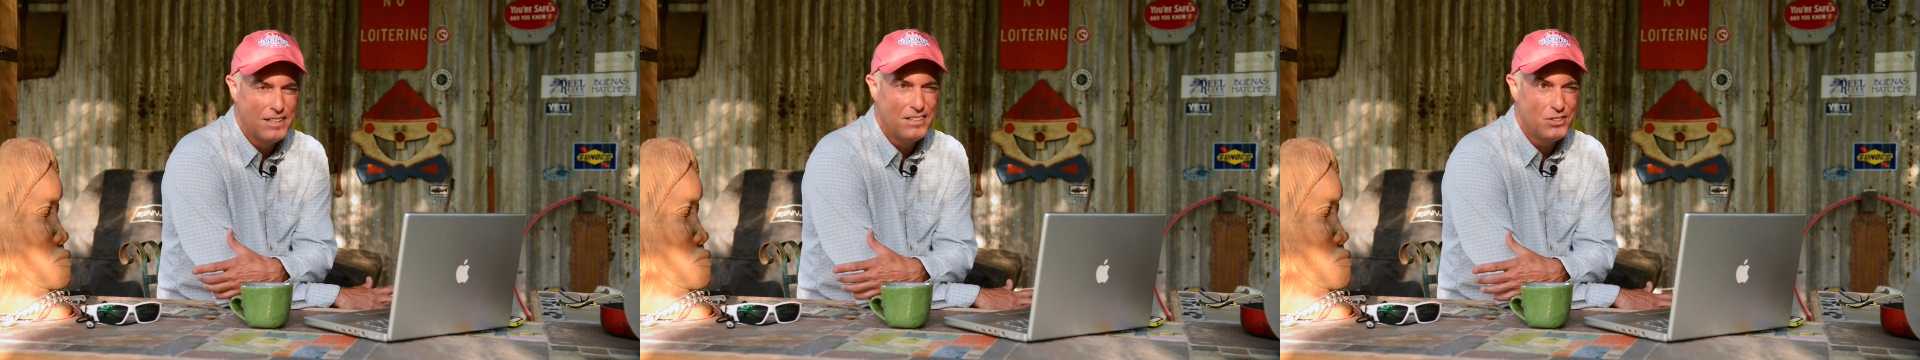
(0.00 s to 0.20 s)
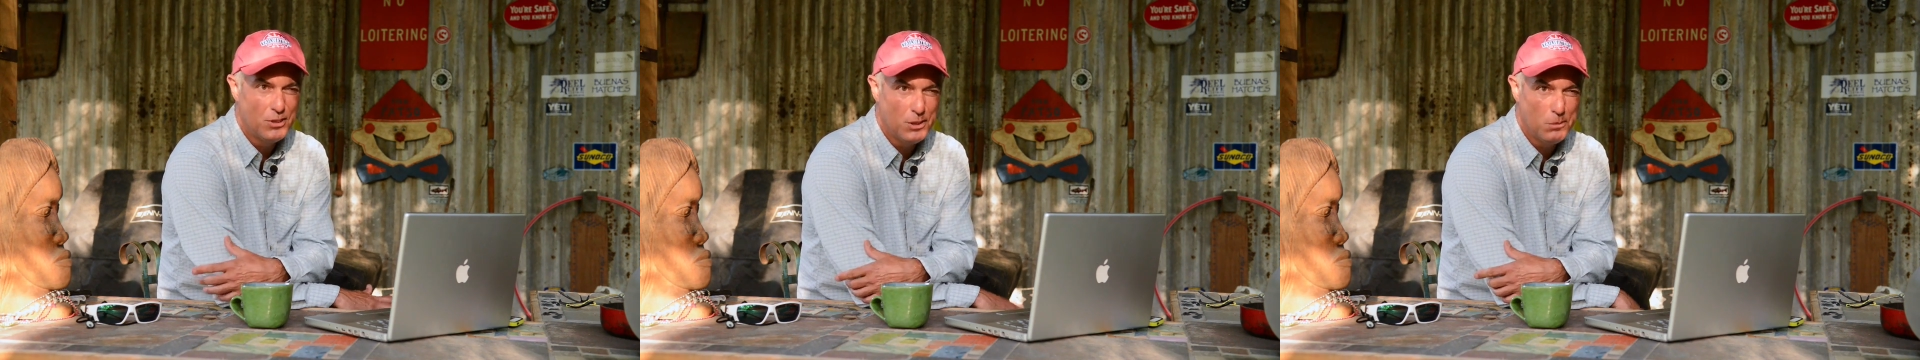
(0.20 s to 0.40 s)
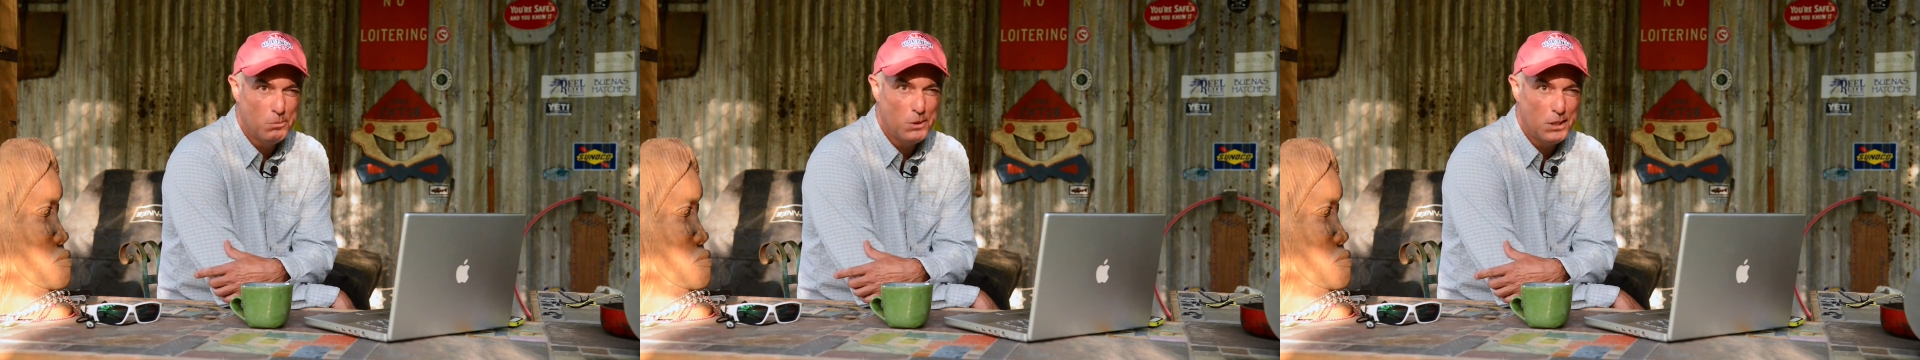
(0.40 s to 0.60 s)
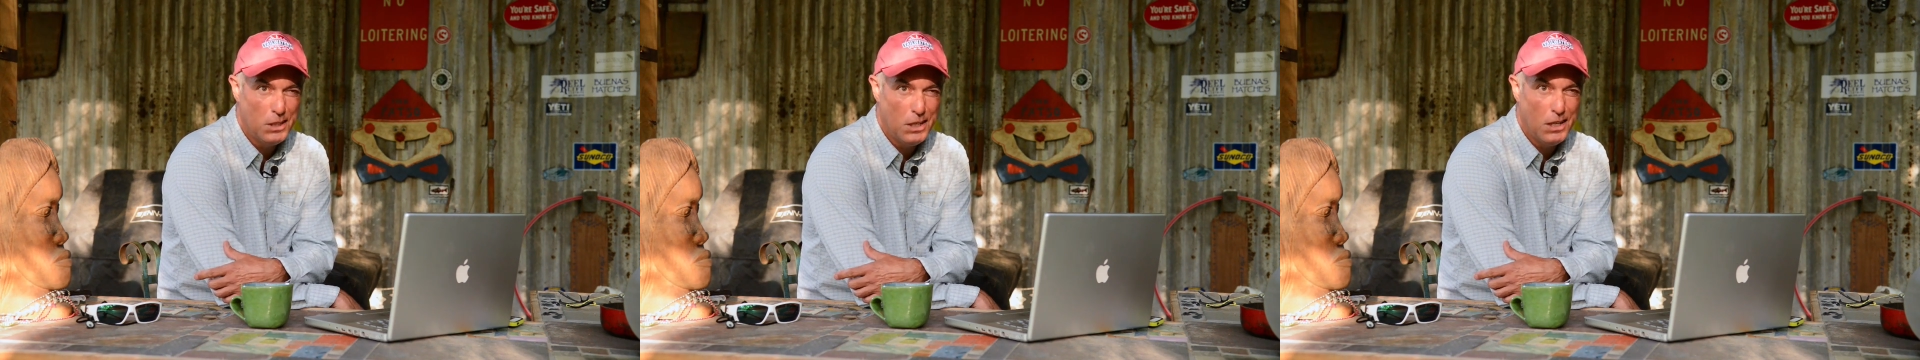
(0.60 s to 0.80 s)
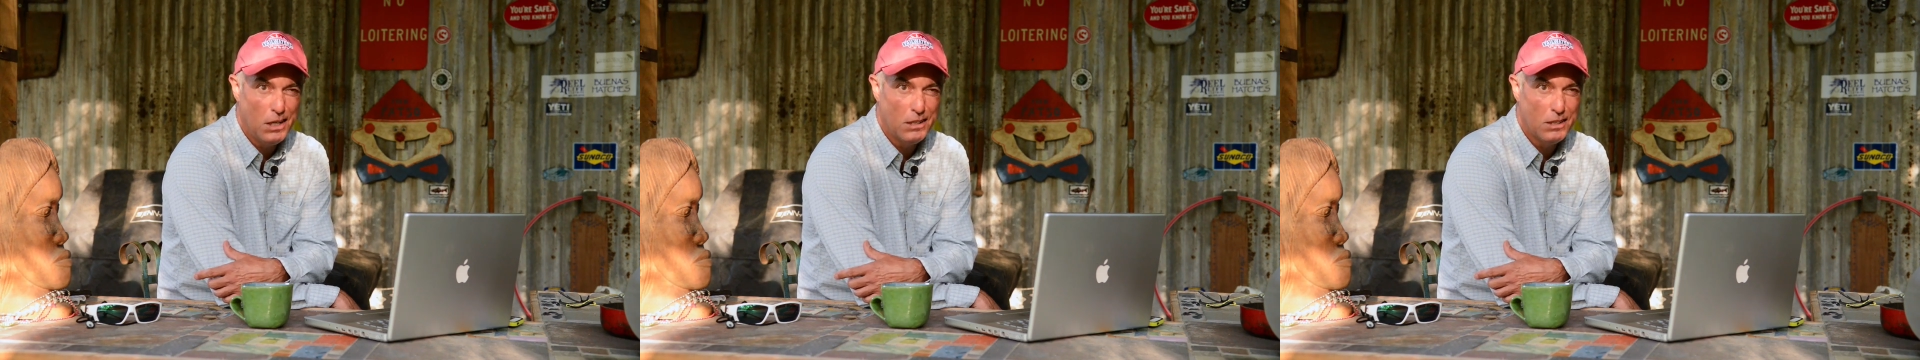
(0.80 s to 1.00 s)
Should be
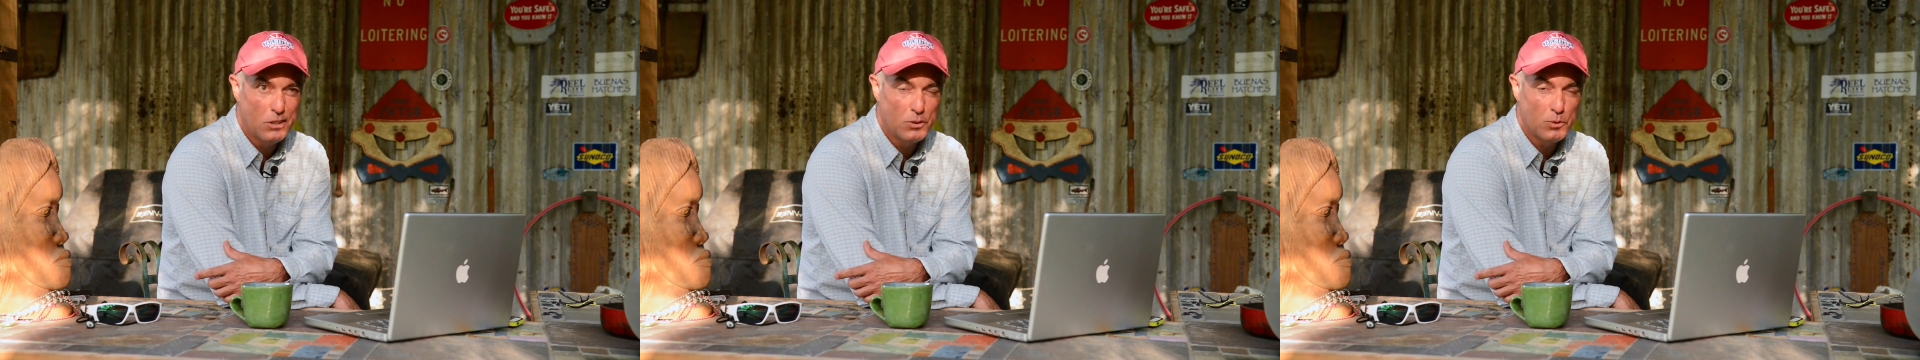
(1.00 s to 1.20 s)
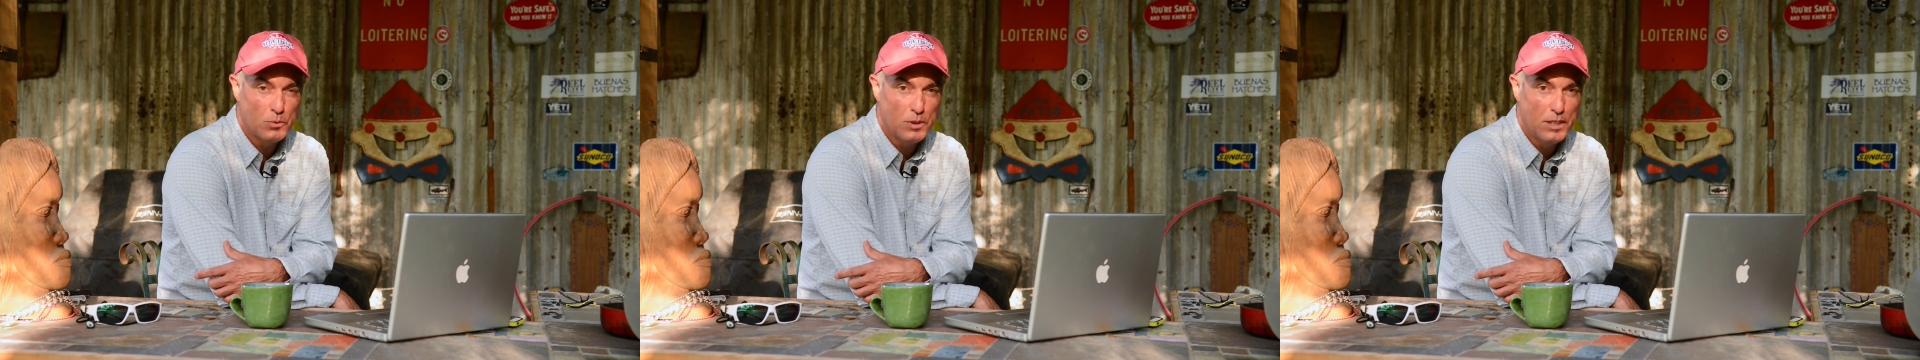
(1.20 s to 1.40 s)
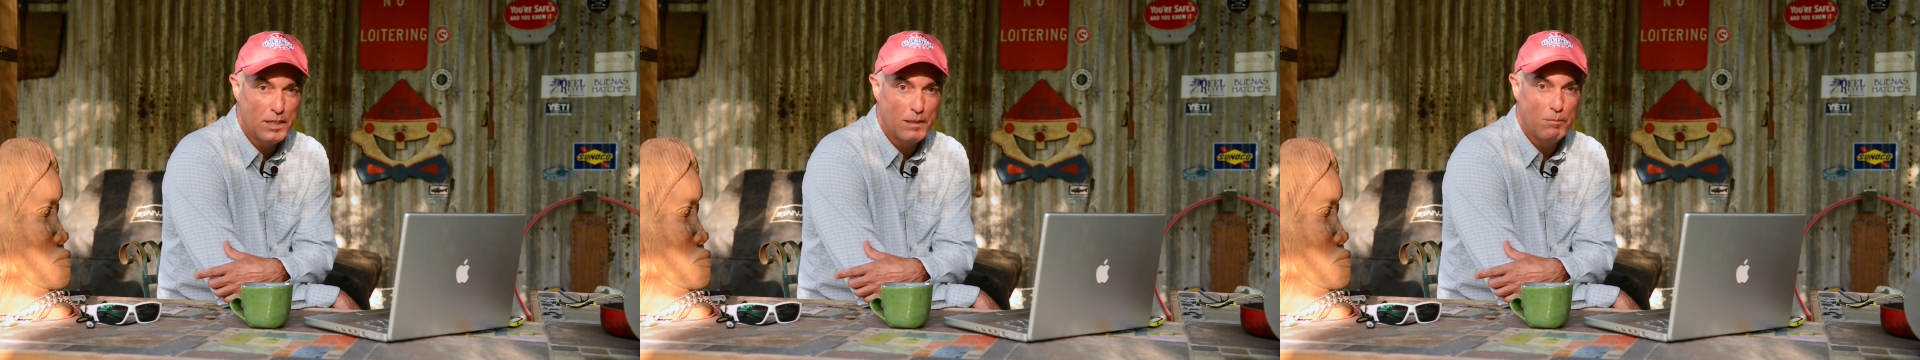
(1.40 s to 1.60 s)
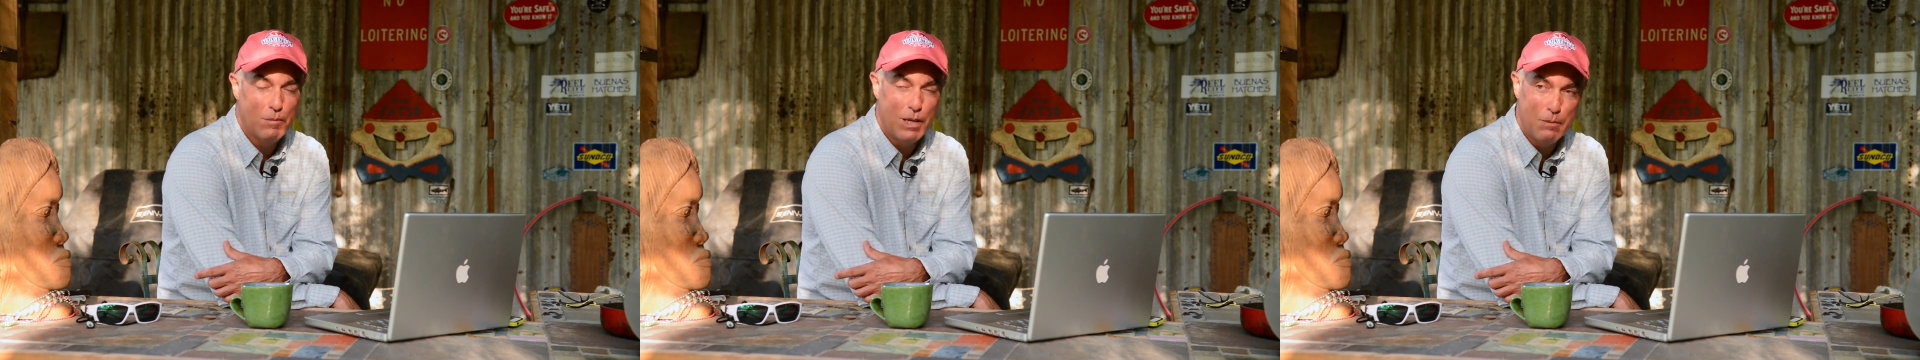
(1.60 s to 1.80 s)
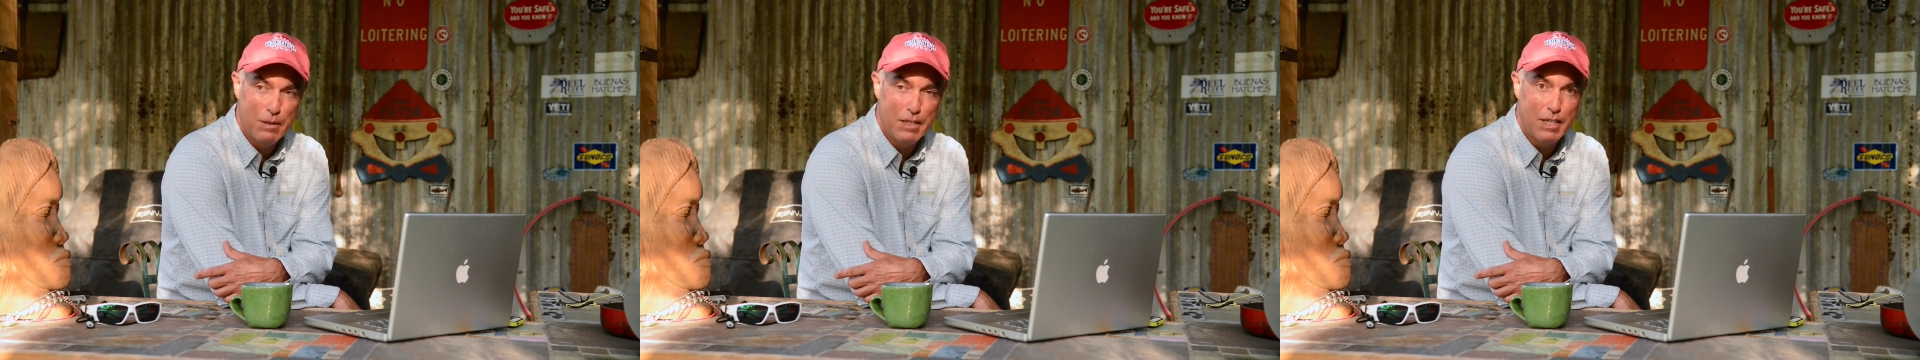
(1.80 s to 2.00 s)
out this week and
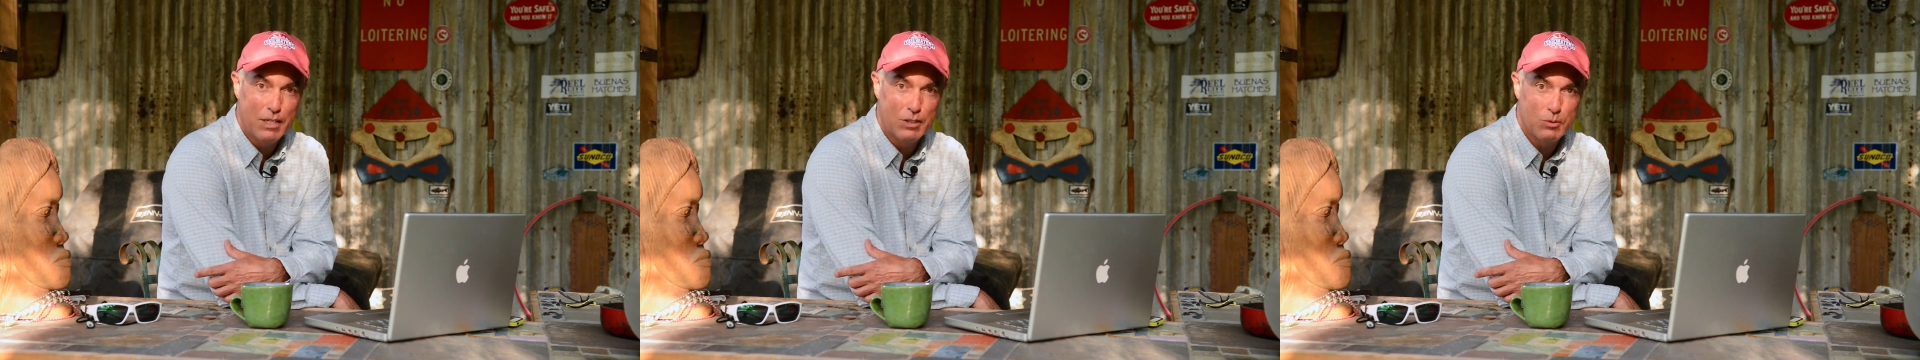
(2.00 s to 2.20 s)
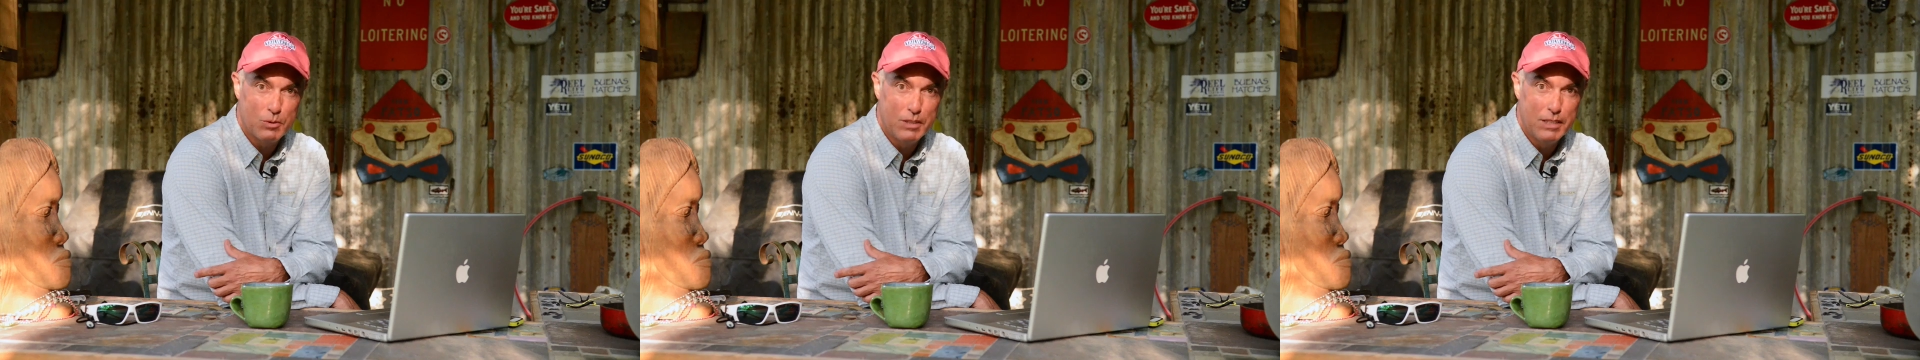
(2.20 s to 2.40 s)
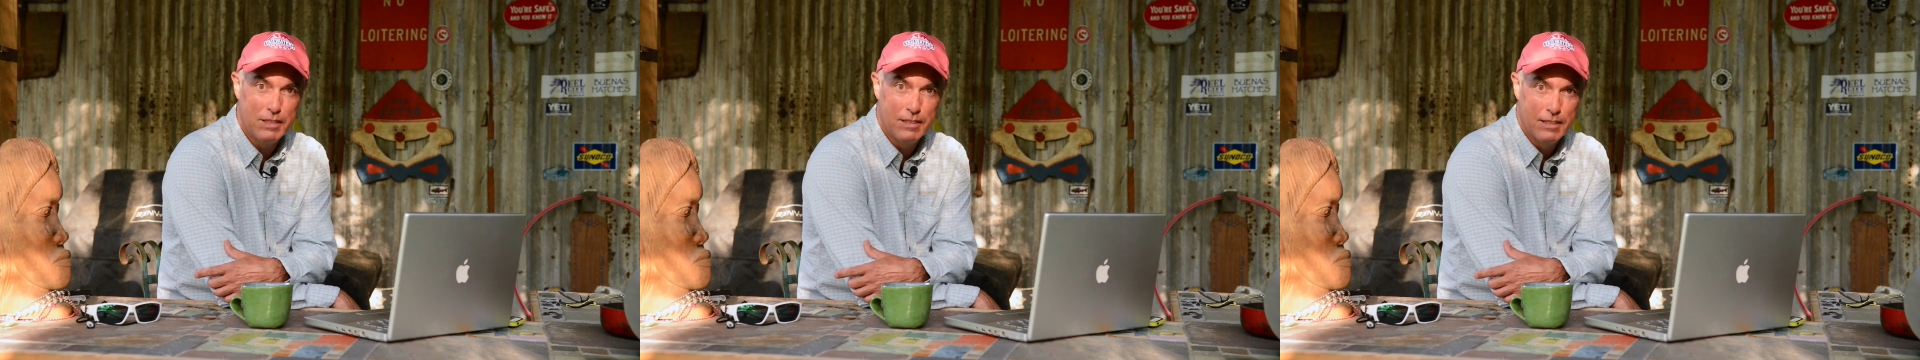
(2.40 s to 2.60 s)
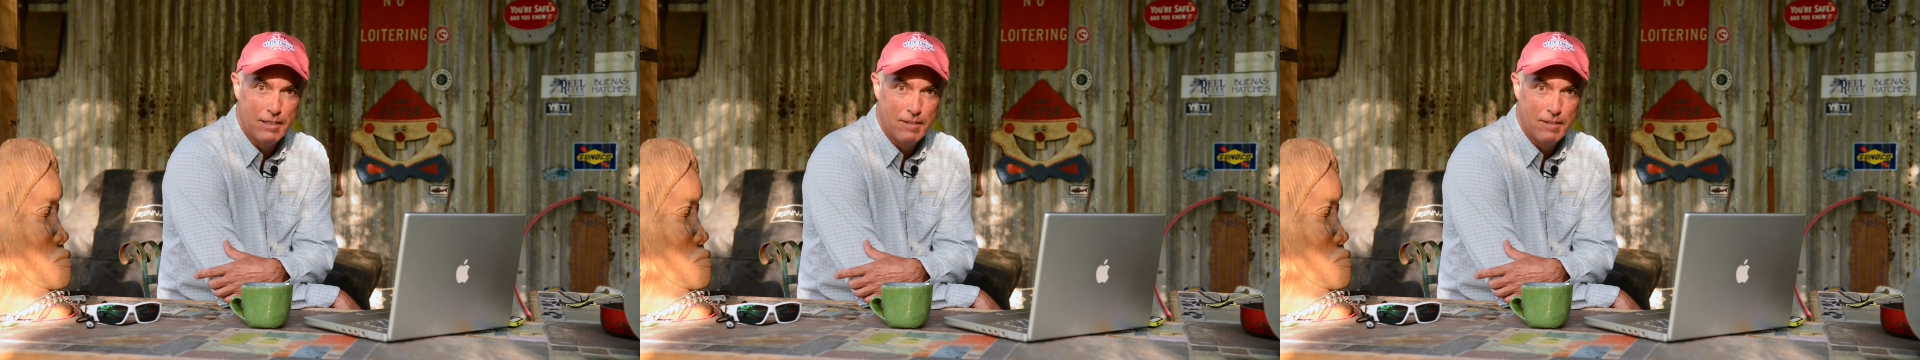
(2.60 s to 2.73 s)
maybe next week.